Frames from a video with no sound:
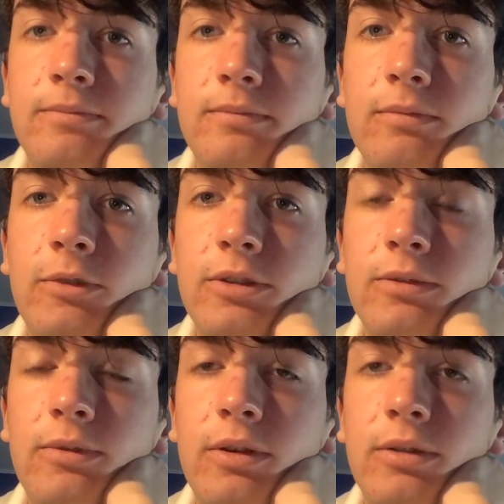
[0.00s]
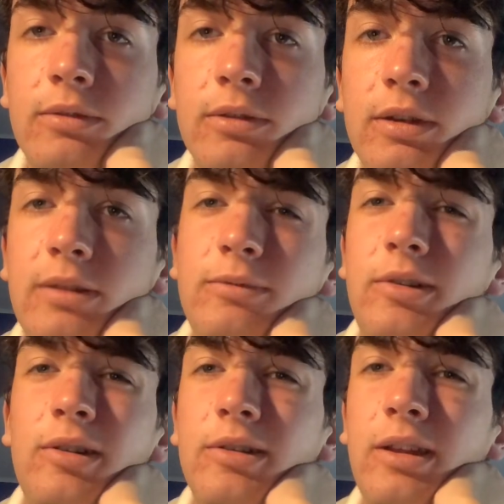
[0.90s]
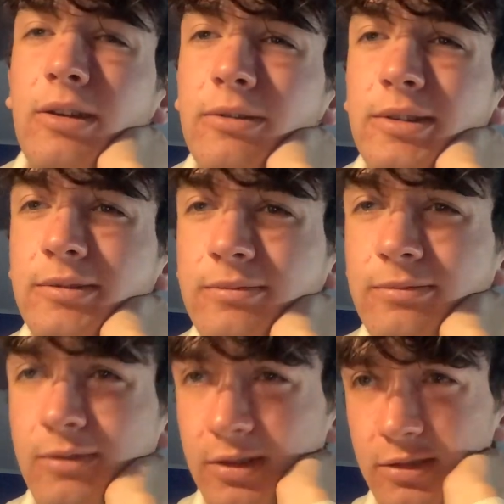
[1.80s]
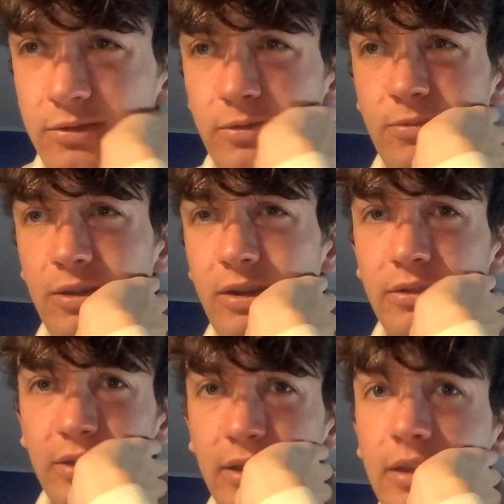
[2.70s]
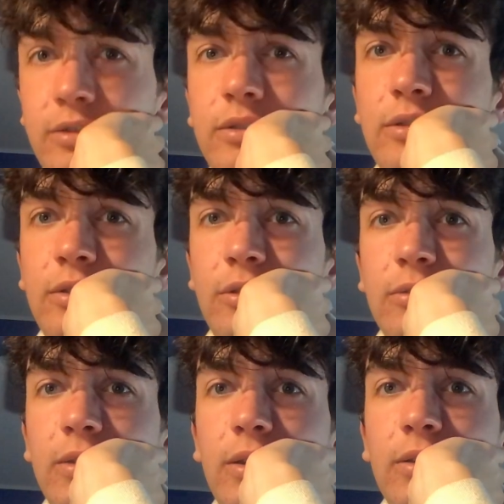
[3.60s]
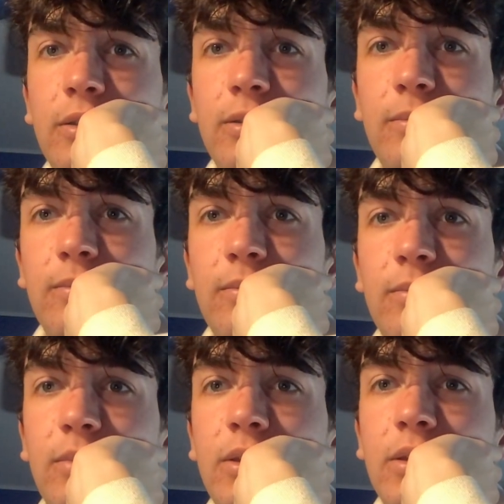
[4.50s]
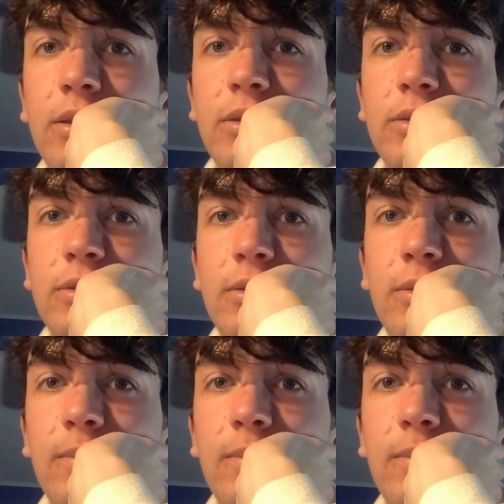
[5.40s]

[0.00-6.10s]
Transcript: Which of the following, I wrote it all down to write in the script, but I don't think I actually need to write all that because